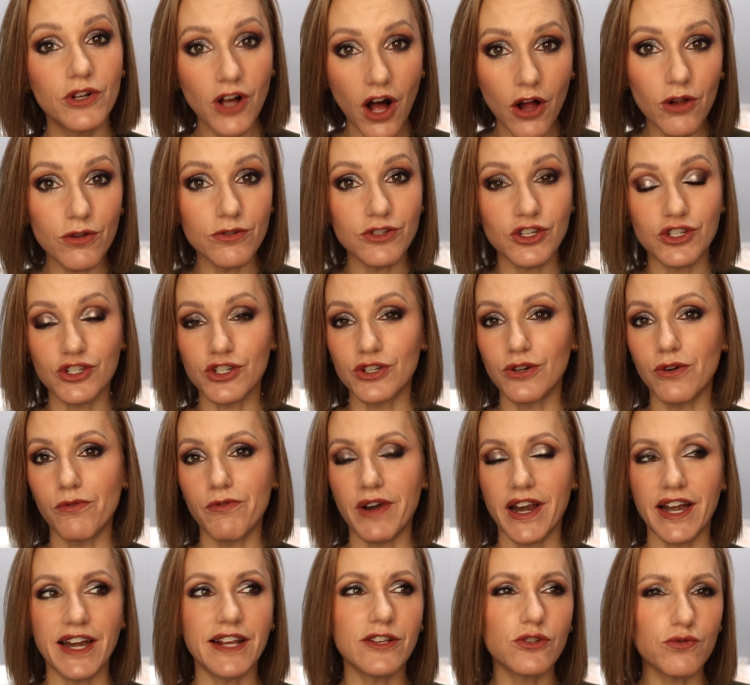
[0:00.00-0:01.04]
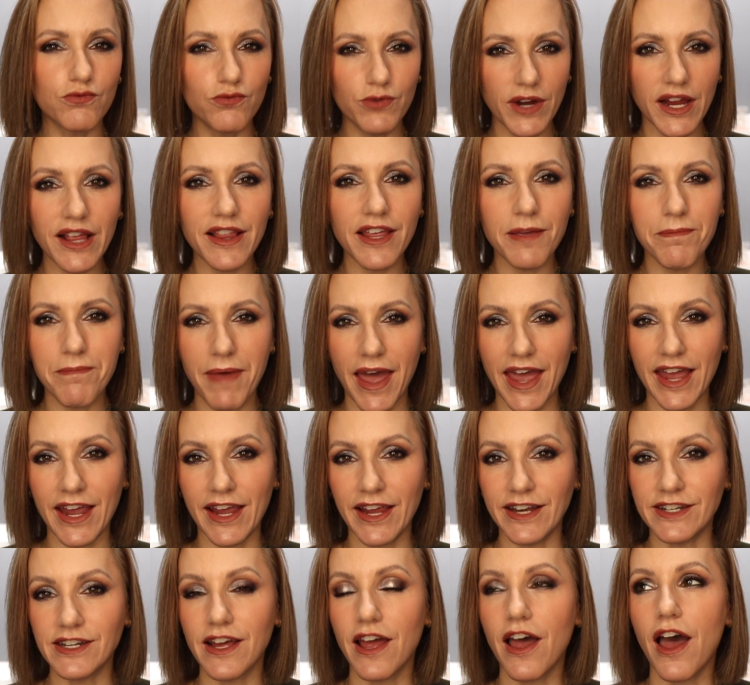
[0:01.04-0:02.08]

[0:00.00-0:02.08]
gold jewellery, and it's really made